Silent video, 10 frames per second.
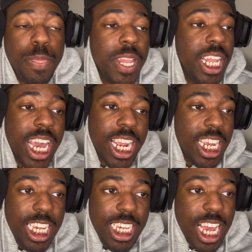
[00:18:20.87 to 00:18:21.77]
like
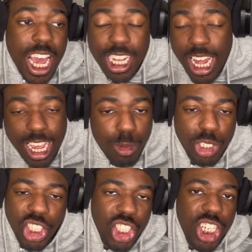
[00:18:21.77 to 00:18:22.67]
he had like it was
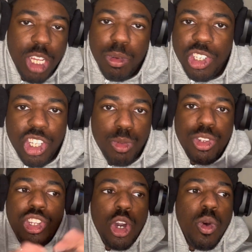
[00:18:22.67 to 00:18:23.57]
just it was there
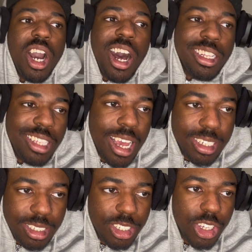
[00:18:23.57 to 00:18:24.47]
was no
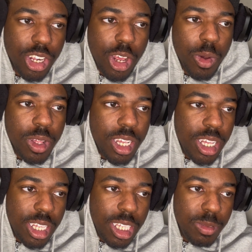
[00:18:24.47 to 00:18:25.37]
contest you know
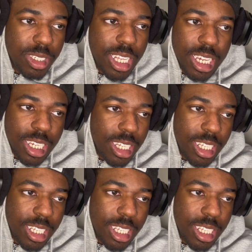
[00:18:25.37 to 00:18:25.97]
he was like